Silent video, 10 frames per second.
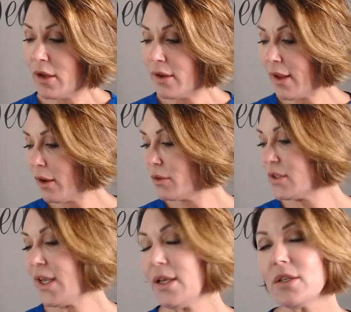Now,
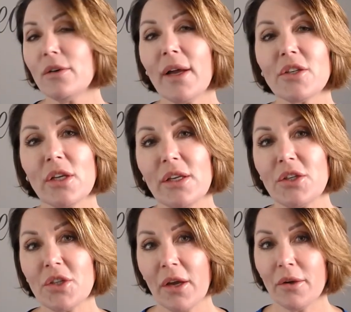data actually
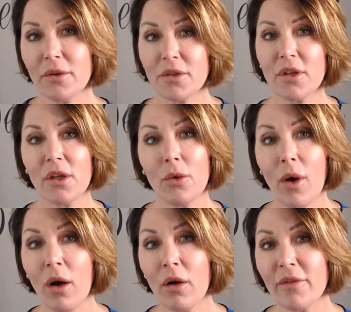shows that you
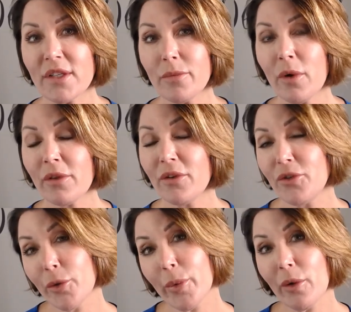harvest more than
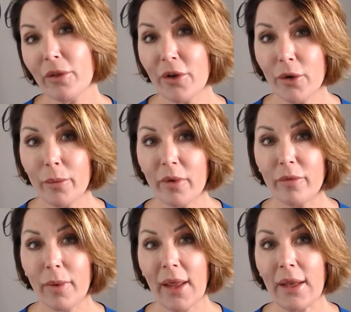double the number
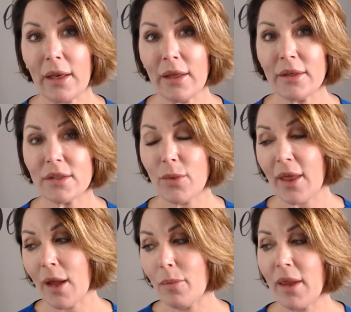of platelets with
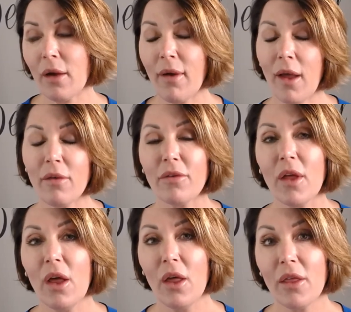IPRF
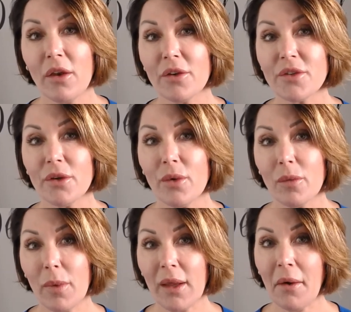than you do
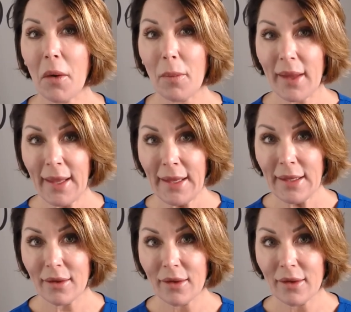with PRP.